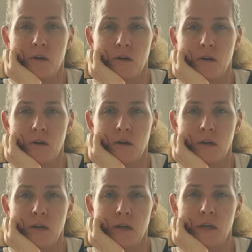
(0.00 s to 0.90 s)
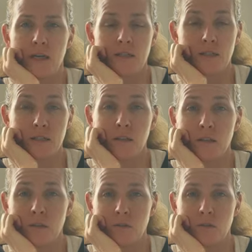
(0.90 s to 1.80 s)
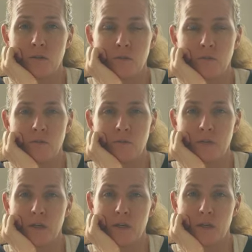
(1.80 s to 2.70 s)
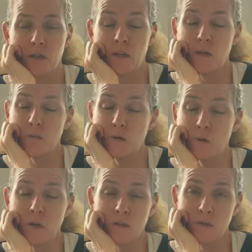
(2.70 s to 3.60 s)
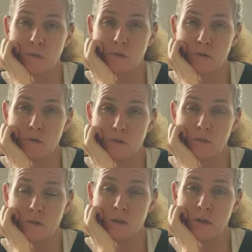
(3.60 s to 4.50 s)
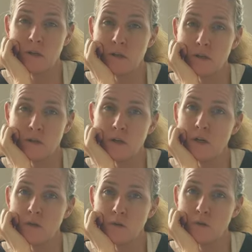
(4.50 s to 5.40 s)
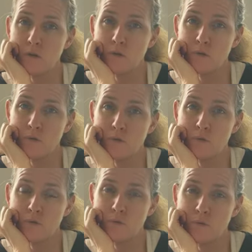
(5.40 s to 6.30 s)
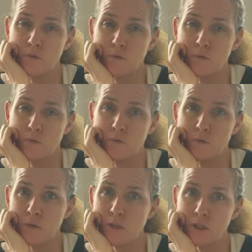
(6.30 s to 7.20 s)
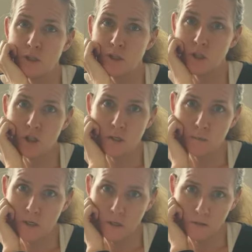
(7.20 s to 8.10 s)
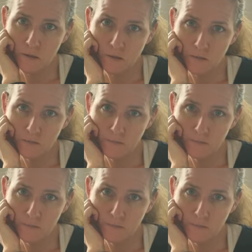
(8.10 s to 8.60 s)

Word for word: I hate to say this to you, and I am no expert. I'm not like a doctor of relationshipness,